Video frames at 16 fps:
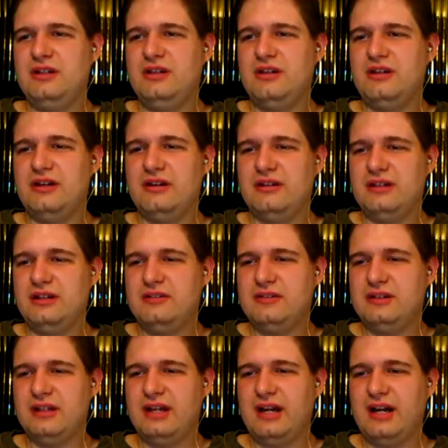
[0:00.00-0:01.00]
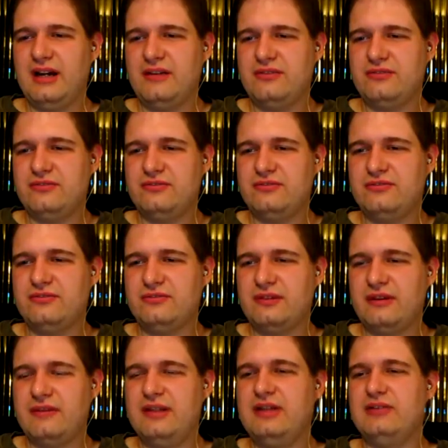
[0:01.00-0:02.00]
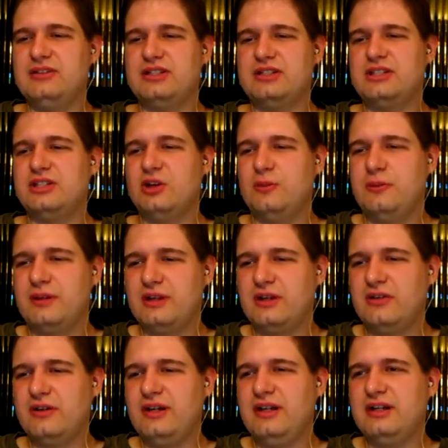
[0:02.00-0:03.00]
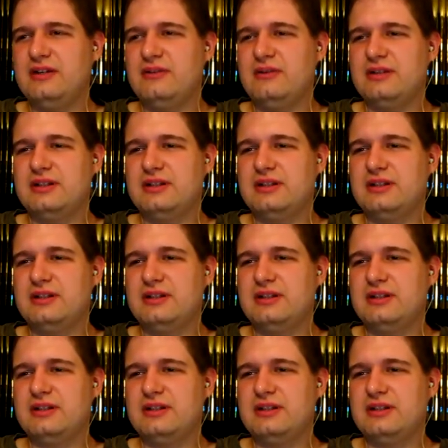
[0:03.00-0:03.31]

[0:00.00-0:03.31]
you know I didn't really have I mean, there is a slope of the green and